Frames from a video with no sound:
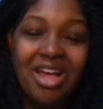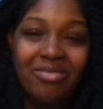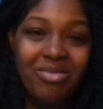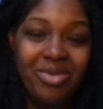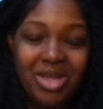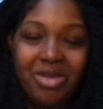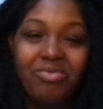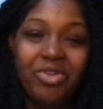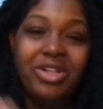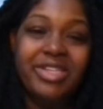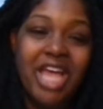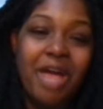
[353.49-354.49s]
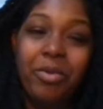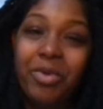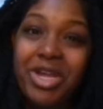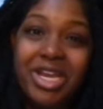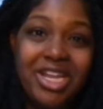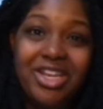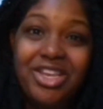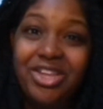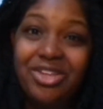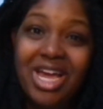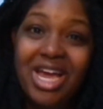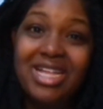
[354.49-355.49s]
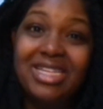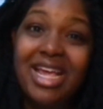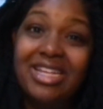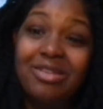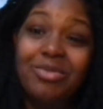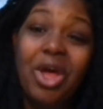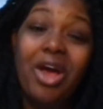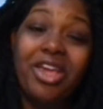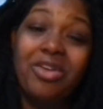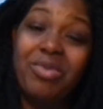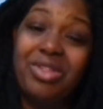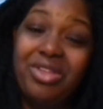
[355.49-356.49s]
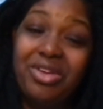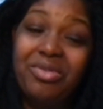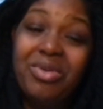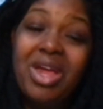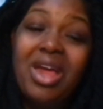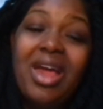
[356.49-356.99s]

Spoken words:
I'm in real time. I'm reading it to you guys as I'm talking with you,